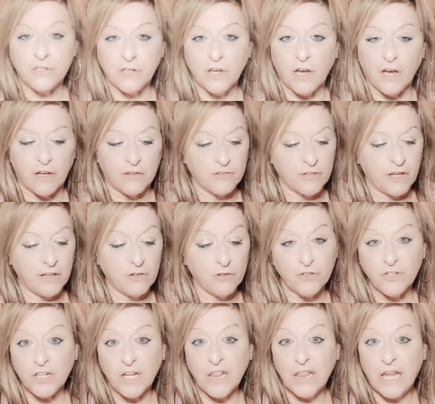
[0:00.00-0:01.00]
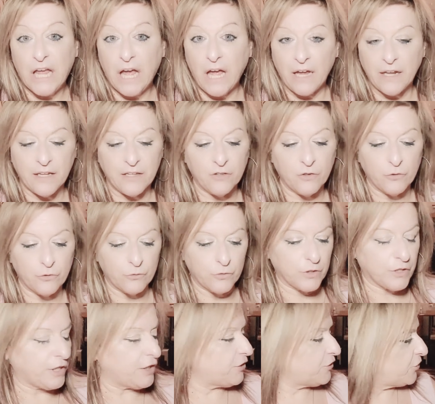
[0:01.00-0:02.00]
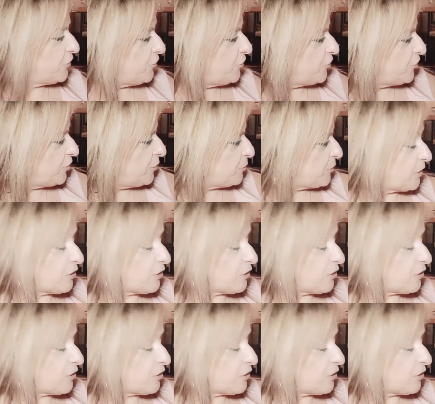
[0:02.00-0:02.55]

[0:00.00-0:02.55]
does. I learned a lot in those relationships.